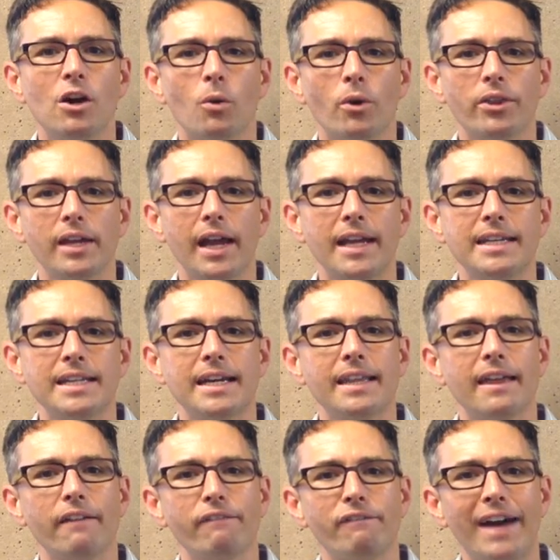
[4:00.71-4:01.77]
where the idea
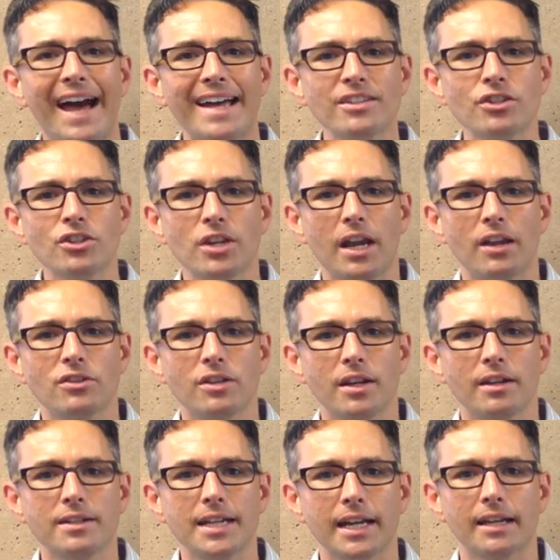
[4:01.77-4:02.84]
that fast
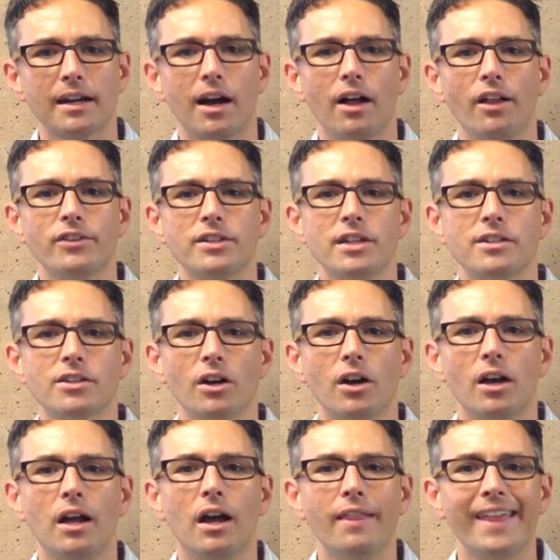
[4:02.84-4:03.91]
changing technologies
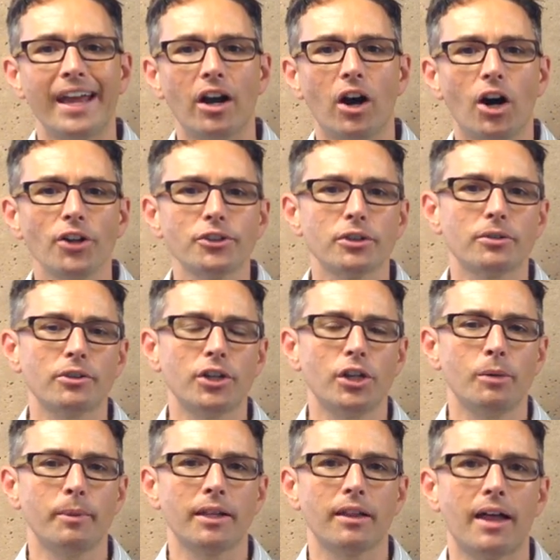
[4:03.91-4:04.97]
that altered
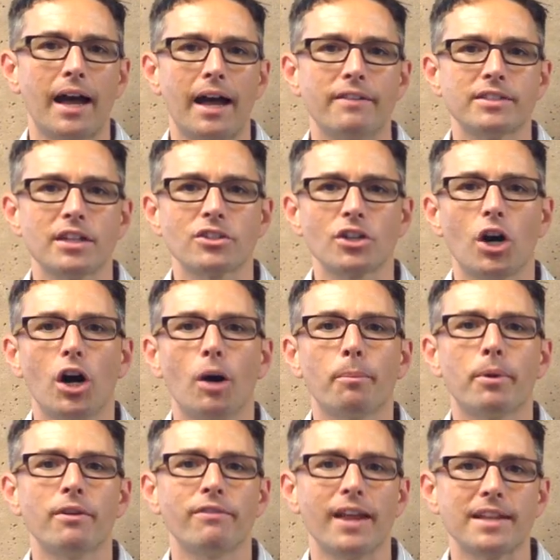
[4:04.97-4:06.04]
human lives is all
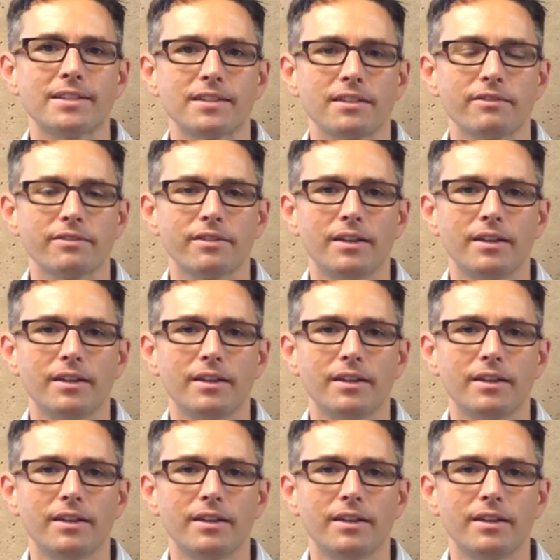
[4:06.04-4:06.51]
pervasive.